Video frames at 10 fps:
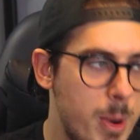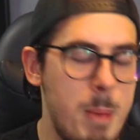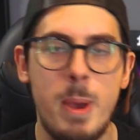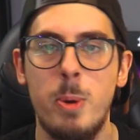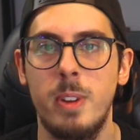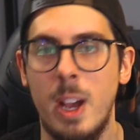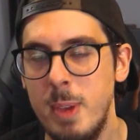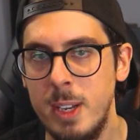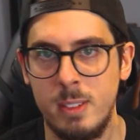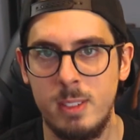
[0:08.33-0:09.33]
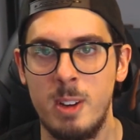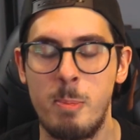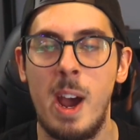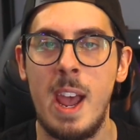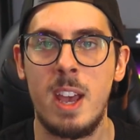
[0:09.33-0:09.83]
And by build, I mean
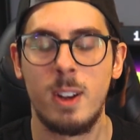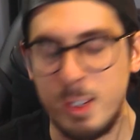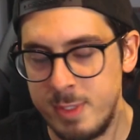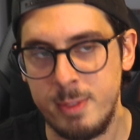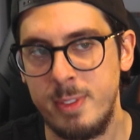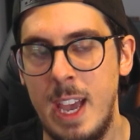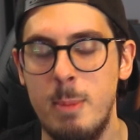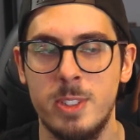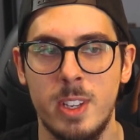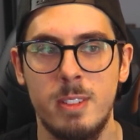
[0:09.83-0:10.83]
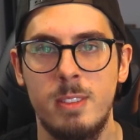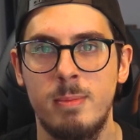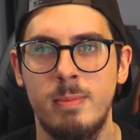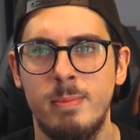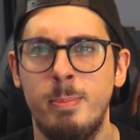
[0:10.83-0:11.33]
buy off of Amazon,
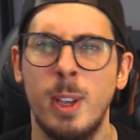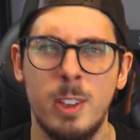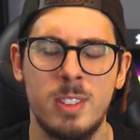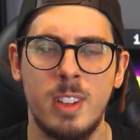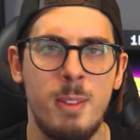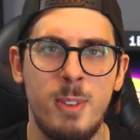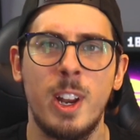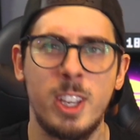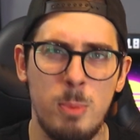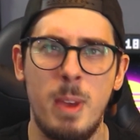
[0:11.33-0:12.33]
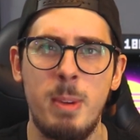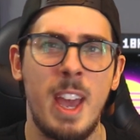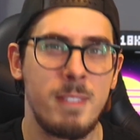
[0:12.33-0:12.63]
because I feel like you maybe